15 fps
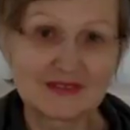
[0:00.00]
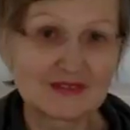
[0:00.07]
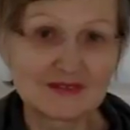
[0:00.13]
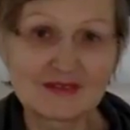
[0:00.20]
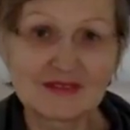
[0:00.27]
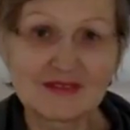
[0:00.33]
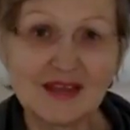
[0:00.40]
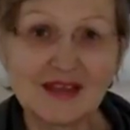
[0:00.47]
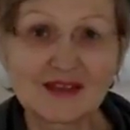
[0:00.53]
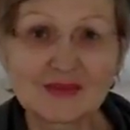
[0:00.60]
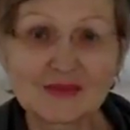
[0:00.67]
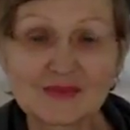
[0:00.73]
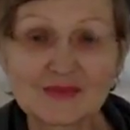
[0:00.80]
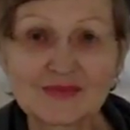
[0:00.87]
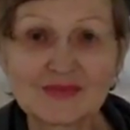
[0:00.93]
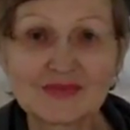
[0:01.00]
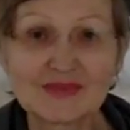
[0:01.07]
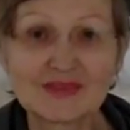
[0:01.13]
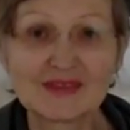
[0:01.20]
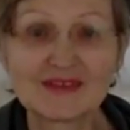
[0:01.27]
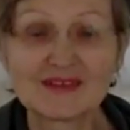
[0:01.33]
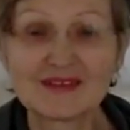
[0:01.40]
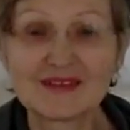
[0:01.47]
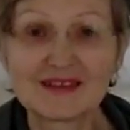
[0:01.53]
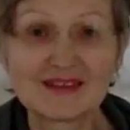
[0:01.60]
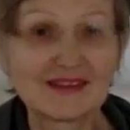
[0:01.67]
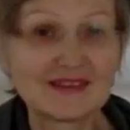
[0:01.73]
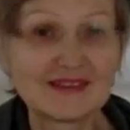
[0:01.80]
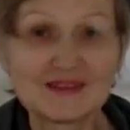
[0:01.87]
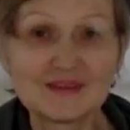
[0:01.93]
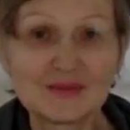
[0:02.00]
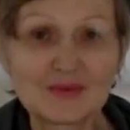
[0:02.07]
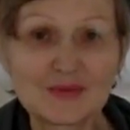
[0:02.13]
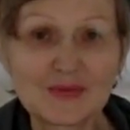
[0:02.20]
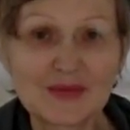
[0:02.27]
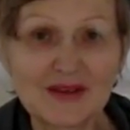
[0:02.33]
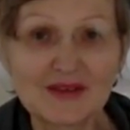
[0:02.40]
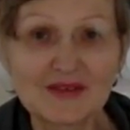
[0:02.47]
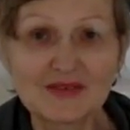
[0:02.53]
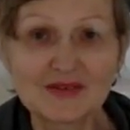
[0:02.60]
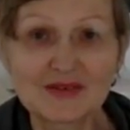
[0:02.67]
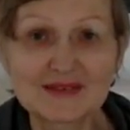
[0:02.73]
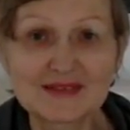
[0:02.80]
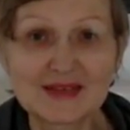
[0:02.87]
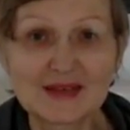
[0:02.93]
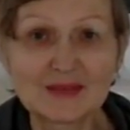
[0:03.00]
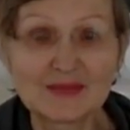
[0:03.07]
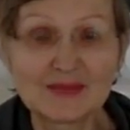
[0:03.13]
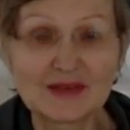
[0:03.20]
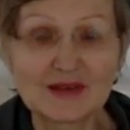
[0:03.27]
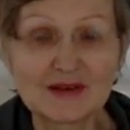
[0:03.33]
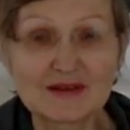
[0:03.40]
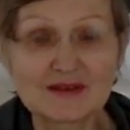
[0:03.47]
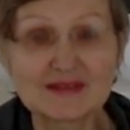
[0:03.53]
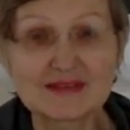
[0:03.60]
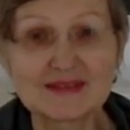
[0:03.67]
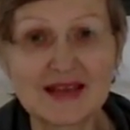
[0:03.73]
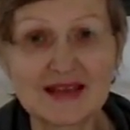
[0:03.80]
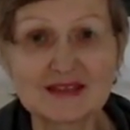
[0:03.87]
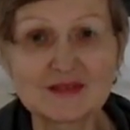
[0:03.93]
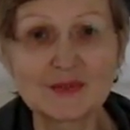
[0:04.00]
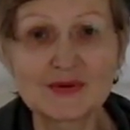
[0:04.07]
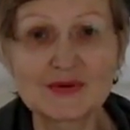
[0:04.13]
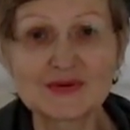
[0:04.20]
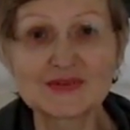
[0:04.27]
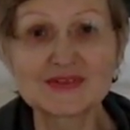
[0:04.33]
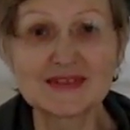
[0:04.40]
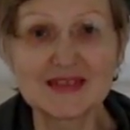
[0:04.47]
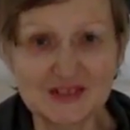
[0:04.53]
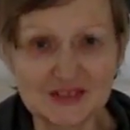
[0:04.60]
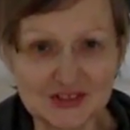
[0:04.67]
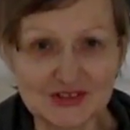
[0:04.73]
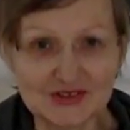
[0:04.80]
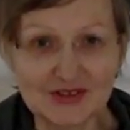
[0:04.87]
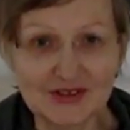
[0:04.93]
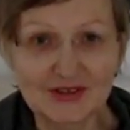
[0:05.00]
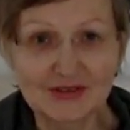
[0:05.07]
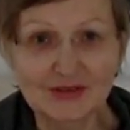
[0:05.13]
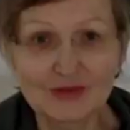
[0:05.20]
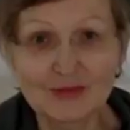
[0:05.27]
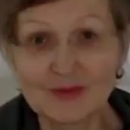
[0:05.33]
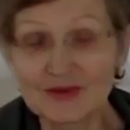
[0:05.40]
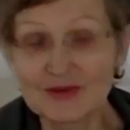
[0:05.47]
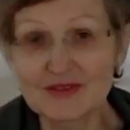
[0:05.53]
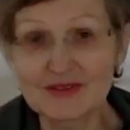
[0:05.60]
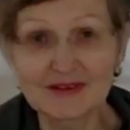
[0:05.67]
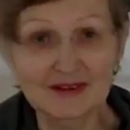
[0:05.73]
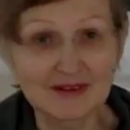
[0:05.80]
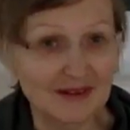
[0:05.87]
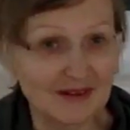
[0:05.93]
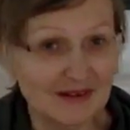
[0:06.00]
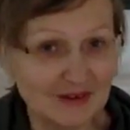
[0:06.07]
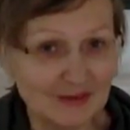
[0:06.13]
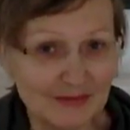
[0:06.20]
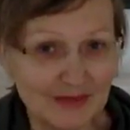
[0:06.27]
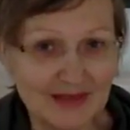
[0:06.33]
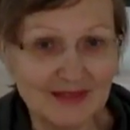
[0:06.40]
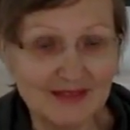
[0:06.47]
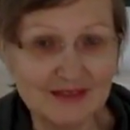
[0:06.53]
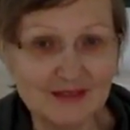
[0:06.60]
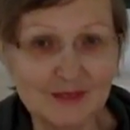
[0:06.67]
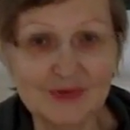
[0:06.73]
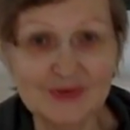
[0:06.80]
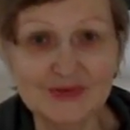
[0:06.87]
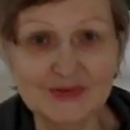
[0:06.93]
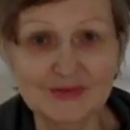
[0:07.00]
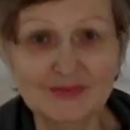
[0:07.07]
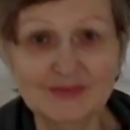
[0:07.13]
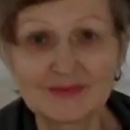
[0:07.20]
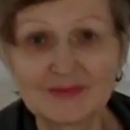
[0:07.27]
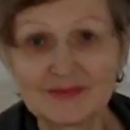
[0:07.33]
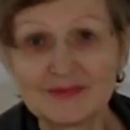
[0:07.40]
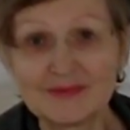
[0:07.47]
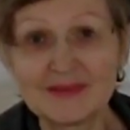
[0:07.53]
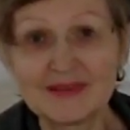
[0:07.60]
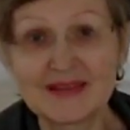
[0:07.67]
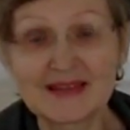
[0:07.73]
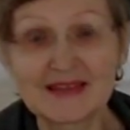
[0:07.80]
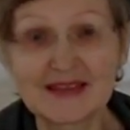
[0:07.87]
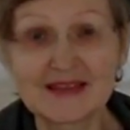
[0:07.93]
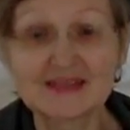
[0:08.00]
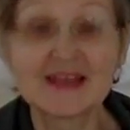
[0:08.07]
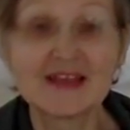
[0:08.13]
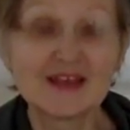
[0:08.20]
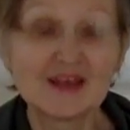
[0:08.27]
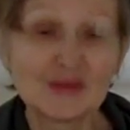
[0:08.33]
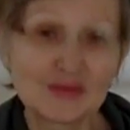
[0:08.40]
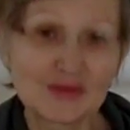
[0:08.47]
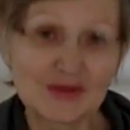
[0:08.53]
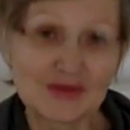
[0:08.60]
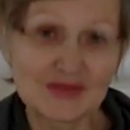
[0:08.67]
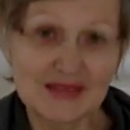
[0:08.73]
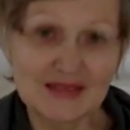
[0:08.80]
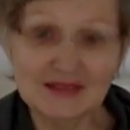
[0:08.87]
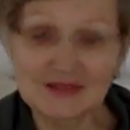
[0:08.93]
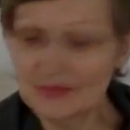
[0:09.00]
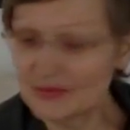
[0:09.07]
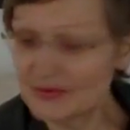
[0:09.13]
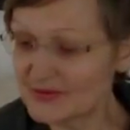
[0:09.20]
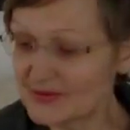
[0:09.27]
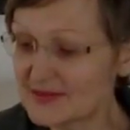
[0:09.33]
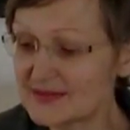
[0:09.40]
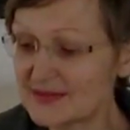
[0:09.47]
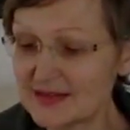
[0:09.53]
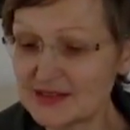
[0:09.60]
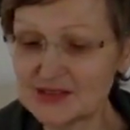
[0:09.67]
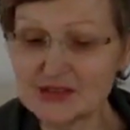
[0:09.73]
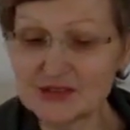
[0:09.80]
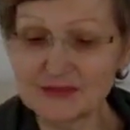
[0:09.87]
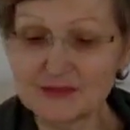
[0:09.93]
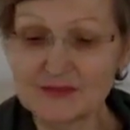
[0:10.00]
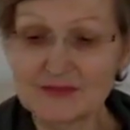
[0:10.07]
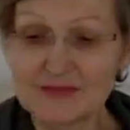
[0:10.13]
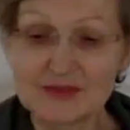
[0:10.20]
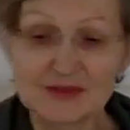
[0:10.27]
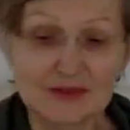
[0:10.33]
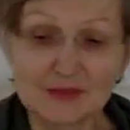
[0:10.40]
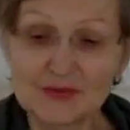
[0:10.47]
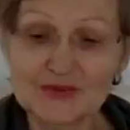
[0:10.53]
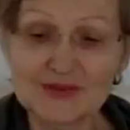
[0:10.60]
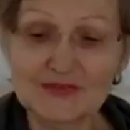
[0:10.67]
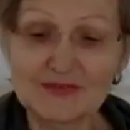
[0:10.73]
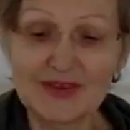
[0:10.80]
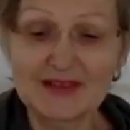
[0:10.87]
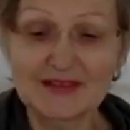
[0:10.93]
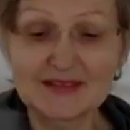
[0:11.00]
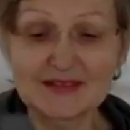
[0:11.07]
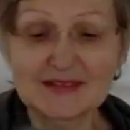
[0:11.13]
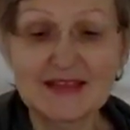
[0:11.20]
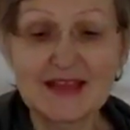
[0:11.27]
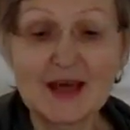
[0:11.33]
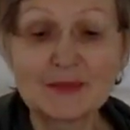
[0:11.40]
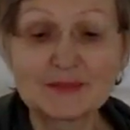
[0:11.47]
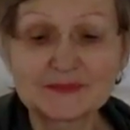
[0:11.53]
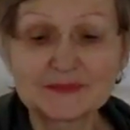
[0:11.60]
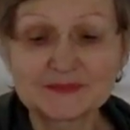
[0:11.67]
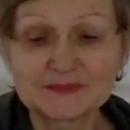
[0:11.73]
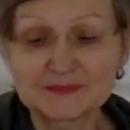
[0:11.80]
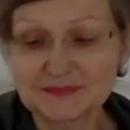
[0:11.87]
do a thing, didn't prepare for exam, because that's person's nature, not because the card made this person be like that, because that's a person's nature. So the person failed exam.